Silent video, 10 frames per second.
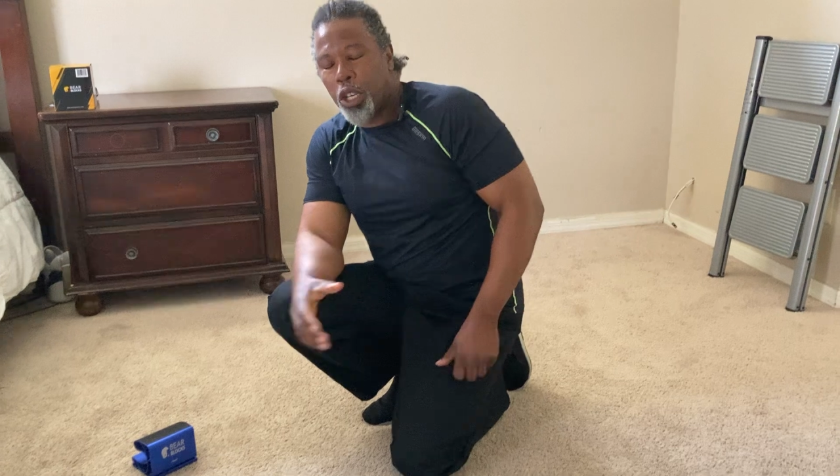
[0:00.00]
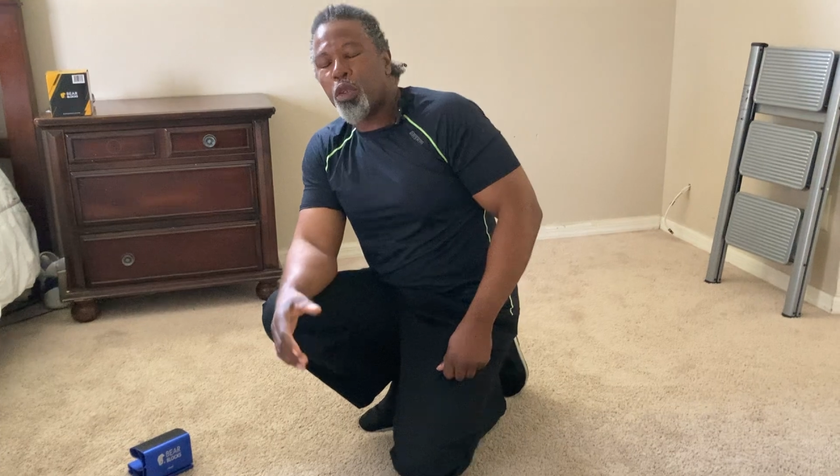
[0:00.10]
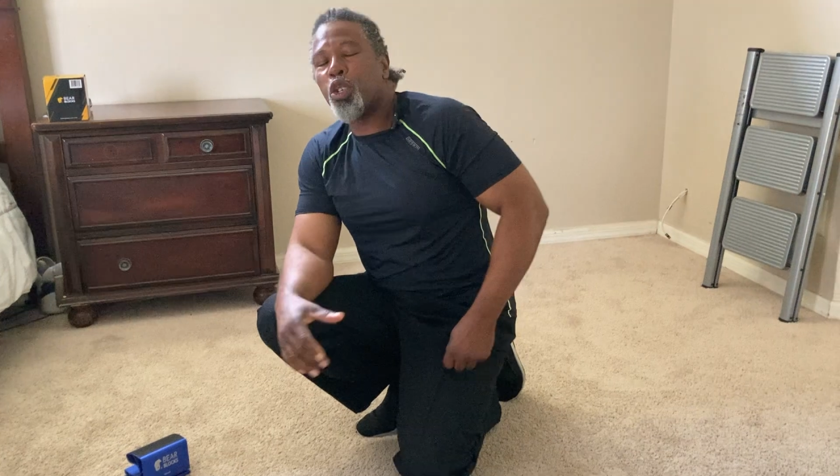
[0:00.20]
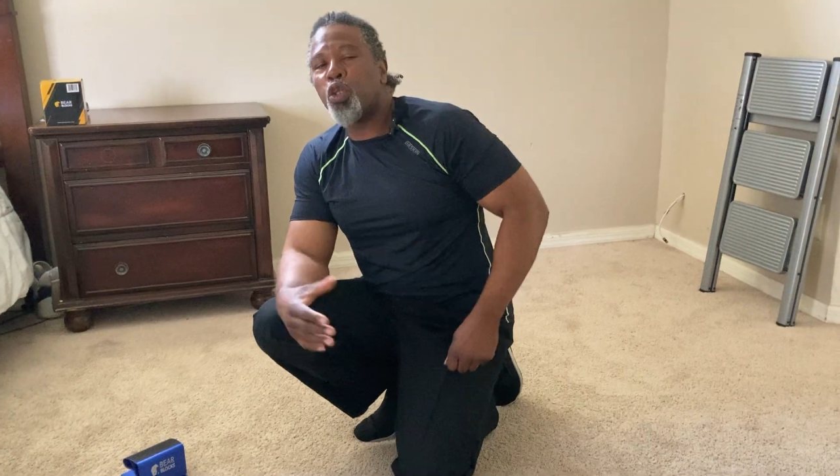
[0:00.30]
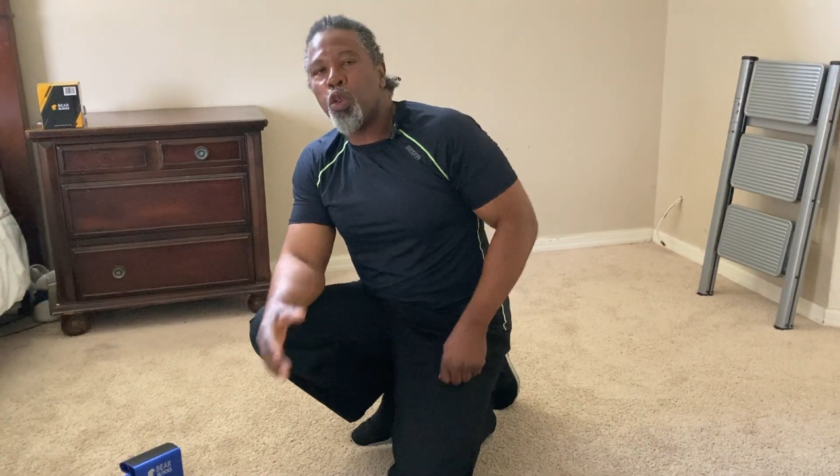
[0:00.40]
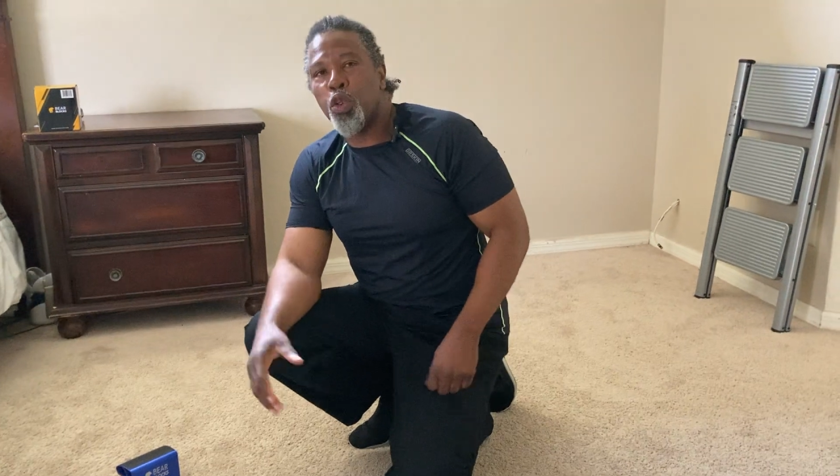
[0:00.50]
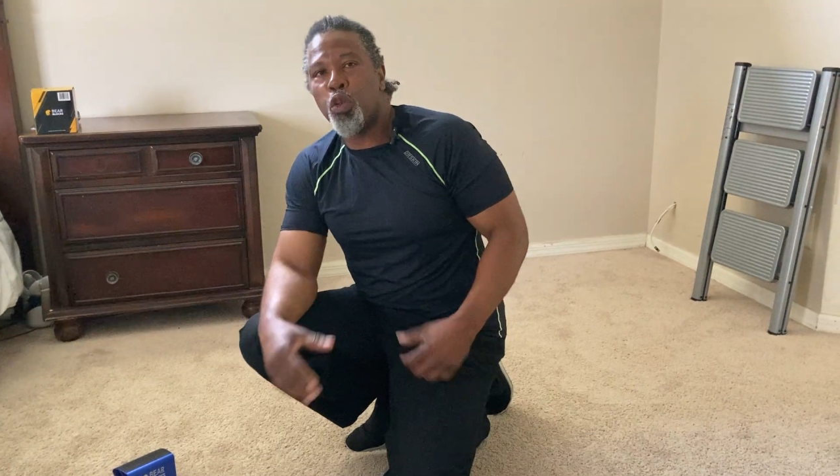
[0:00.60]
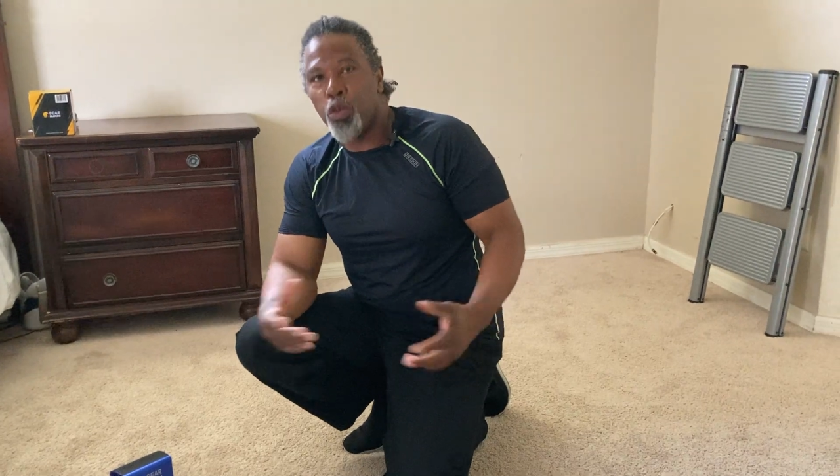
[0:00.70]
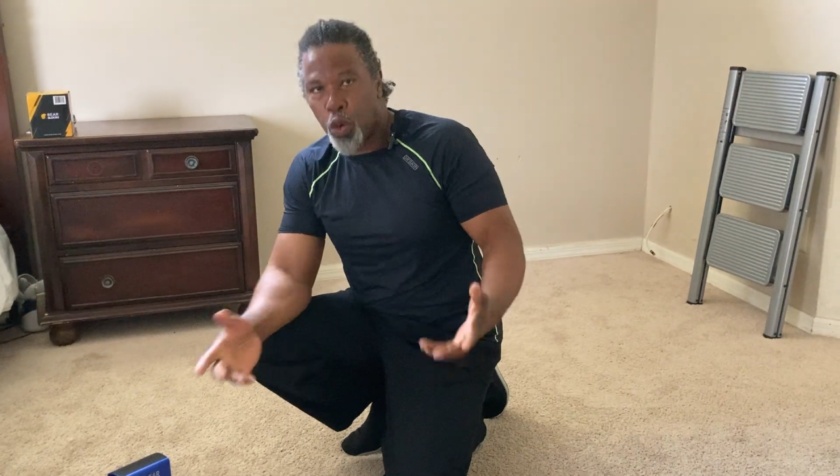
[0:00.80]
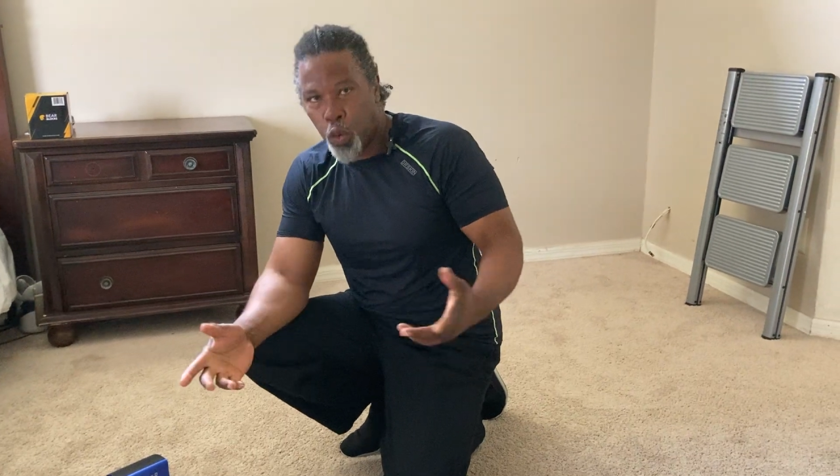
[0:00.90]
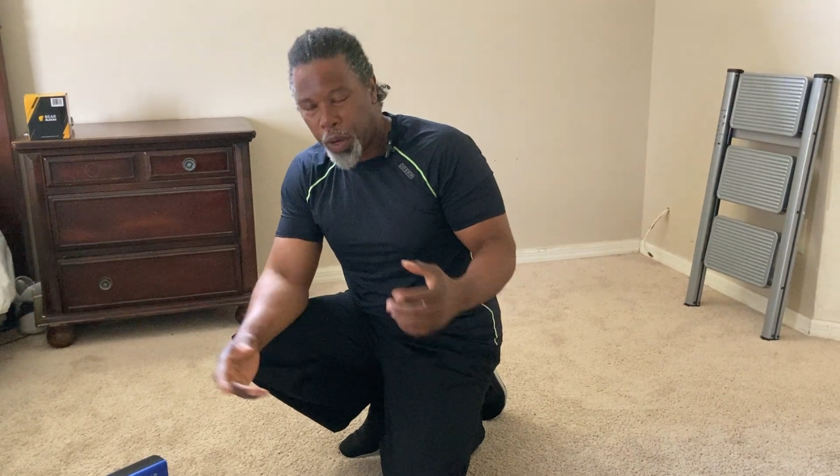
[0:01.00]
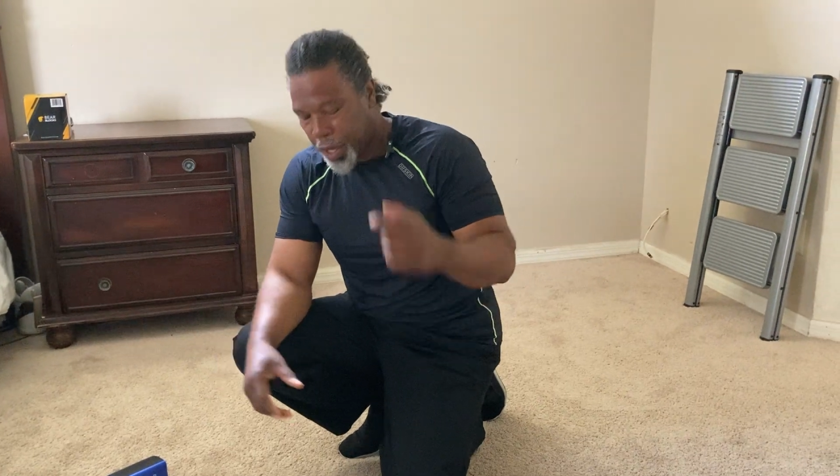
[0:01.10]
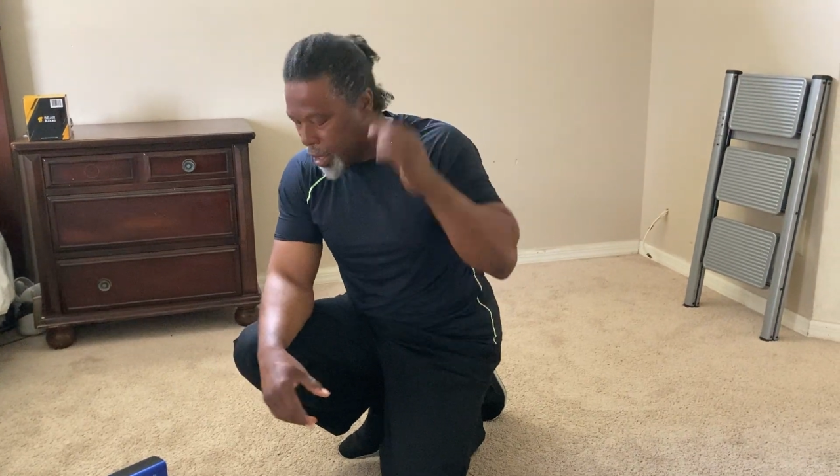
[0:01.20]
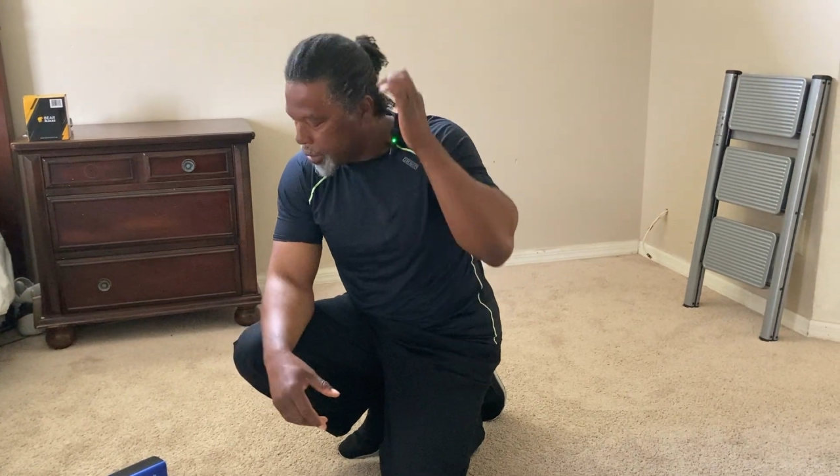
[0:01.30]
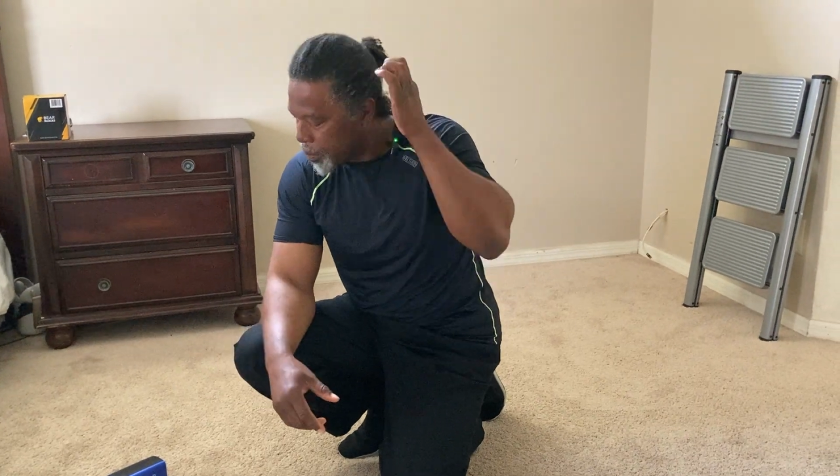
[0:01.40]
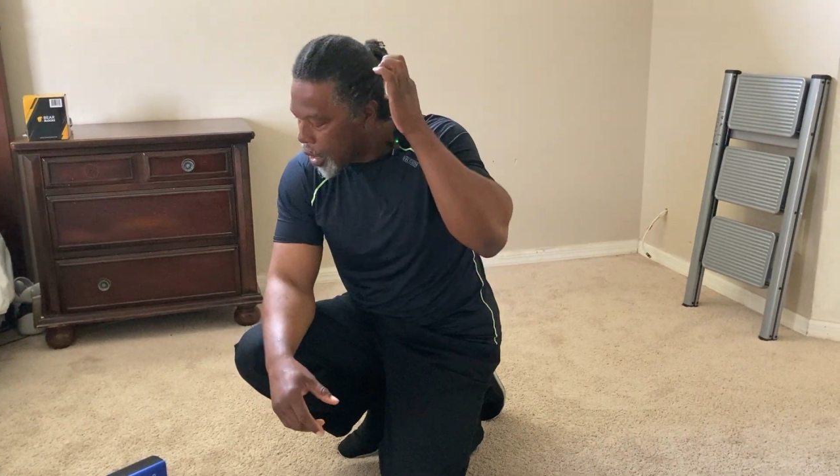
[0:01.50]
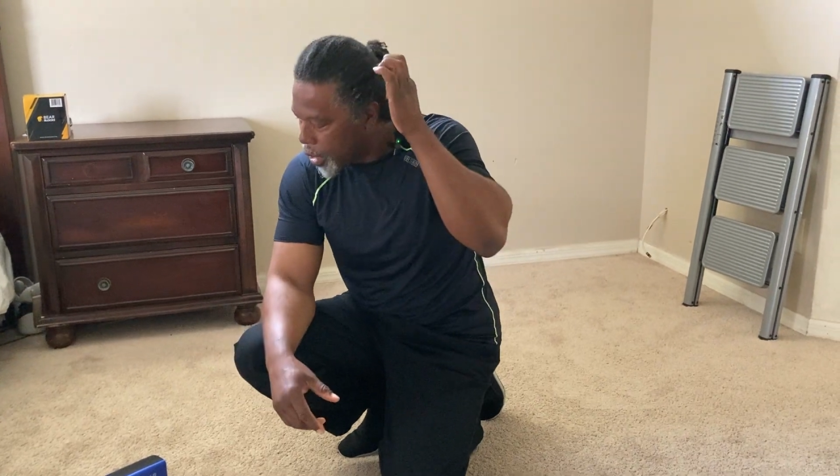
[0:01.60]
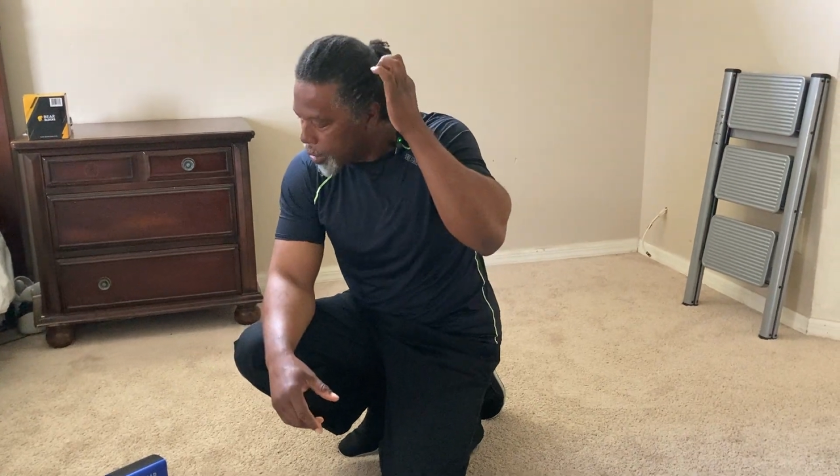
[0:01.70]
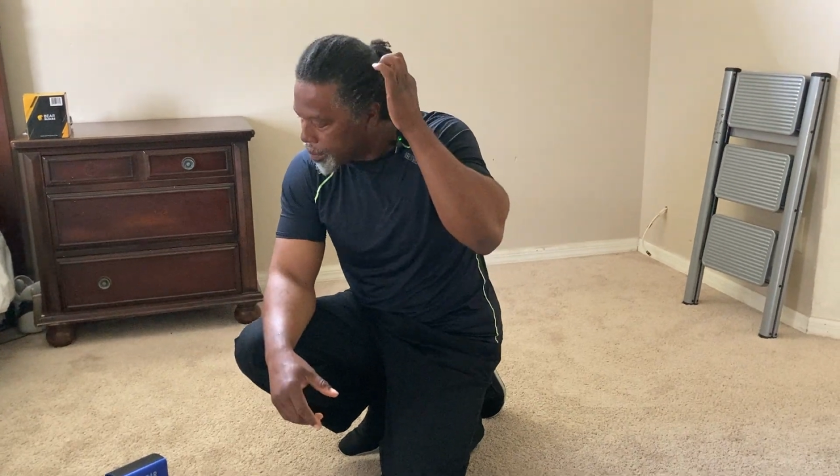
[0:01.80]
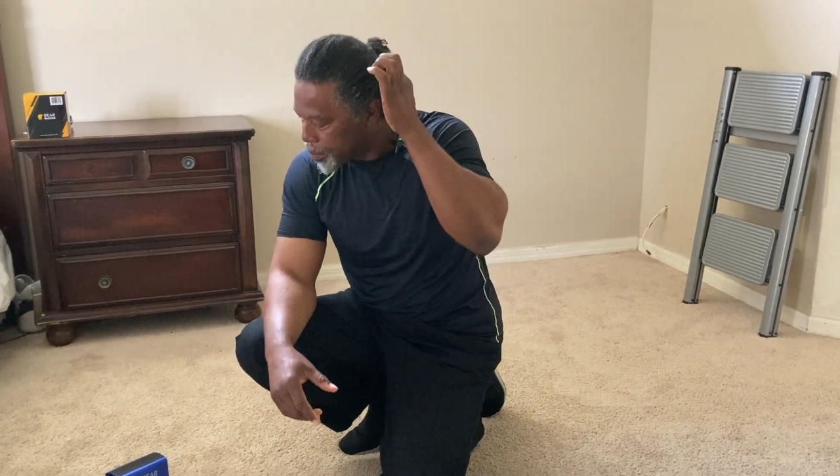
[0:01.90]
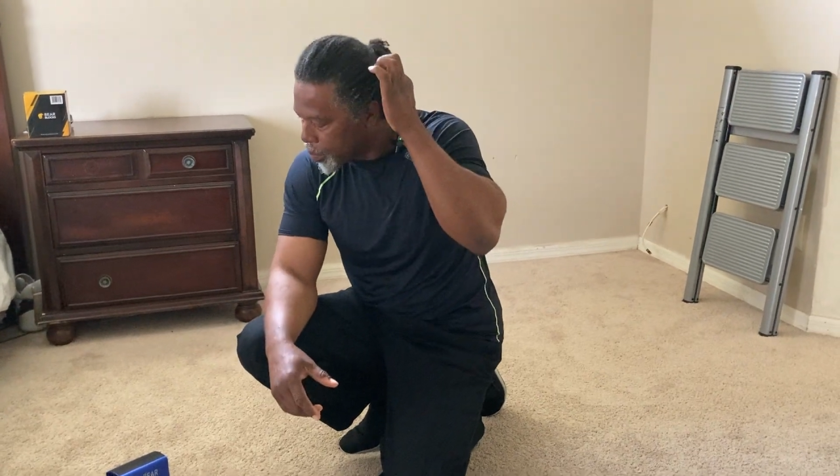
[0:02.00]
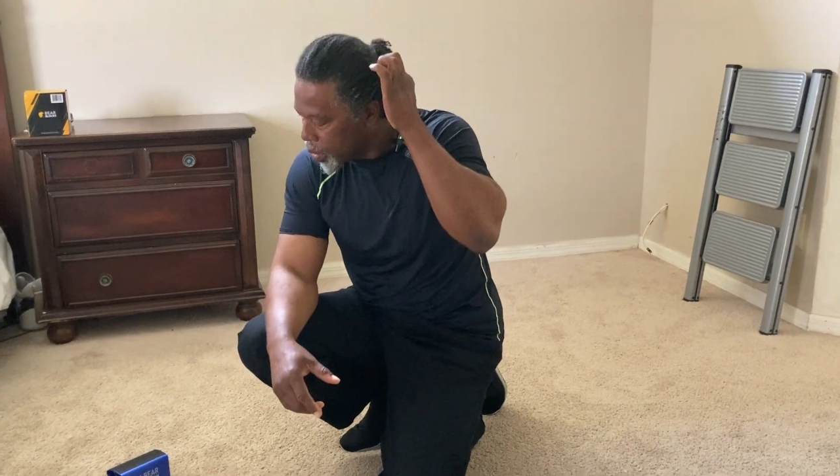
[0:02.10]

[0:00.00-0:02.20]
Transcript: just want to show you real quick um,